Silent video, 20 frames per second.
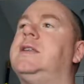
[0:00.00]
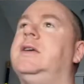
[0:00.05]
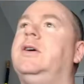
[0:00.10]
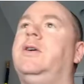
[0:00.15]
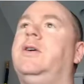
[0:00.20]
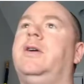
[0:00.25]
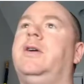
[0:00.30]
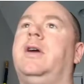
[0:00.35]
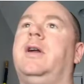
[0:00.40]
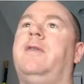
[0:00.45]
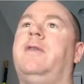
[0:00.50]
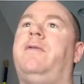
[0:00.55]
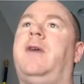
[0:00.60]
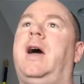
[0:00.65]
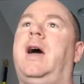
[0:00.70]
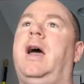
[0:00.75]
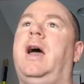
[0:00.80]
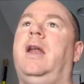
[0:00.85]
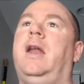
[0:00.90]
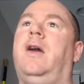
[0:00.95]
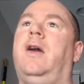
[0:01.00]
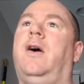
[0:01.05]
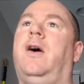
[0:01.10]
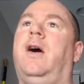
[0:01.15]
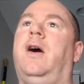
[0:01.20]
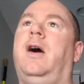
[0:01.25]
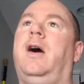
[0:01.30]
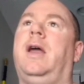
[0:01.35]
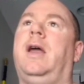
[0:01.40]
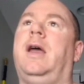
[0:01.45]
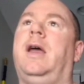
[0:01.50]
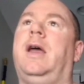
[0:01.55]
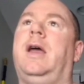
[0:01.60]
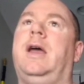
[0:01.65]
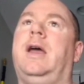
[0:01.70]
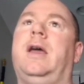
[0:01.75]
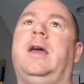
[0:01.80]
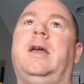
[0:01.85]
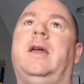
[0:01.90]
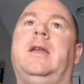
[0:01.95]
you're going to find on
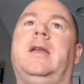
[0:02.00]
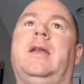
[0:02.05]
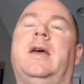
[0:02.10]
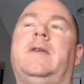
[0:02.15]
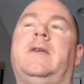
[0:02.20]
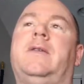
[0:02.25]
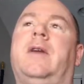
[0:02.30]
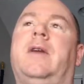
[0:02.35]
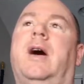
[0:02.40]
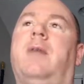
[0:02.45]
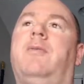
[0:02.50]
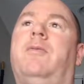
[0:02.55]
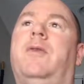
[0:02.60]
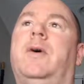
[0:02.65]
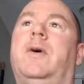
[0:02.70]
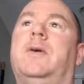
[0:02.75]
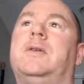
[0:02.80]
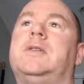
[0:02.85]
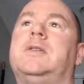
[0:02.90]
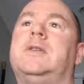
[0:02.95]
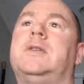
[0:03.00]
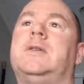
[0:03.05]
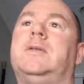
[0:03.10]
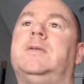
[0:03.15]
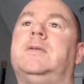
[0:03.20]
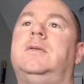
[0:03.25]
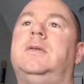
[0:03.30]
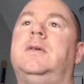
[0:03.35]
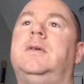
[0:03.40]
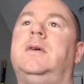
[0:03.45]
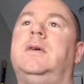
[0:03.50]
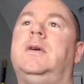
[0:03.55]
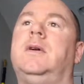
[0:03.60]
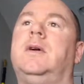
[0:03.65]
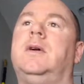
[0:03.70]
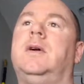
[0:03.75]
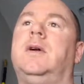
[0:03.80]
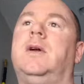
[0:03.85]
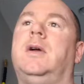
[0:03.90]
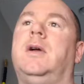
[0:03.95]
a desktop, folks.
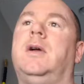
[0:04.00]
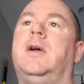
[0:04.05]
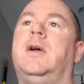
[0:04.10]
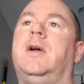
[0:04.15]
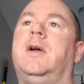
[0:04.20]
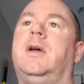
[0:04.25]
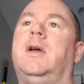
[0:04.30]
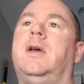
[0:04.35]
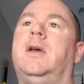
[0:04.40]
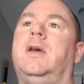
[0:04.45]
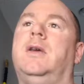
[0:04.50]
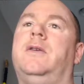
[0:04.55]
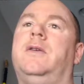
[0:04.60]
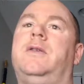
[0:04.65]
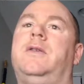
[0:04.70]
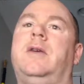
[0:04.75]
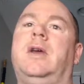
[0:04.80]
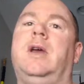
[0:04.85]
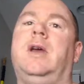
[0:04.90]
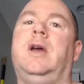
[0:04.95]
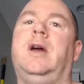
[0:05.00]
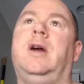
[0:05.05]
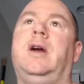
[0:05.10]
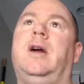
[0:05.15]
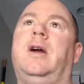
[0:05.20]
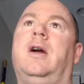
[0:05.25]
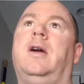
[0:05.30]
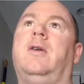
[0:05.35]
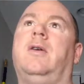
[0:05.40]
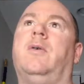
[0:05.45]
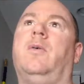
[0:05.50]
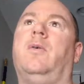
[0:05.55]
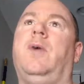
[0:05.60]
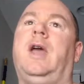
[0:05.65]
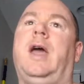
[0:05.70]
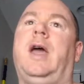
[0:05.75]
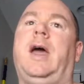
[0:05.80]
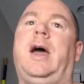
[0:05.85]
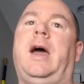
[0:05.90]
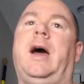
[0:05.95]
You see here we
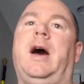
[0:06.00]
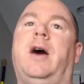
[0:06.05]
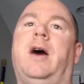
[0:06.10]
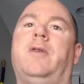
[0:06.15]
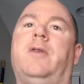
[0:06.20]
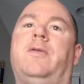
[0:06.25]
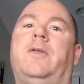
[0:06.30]
have,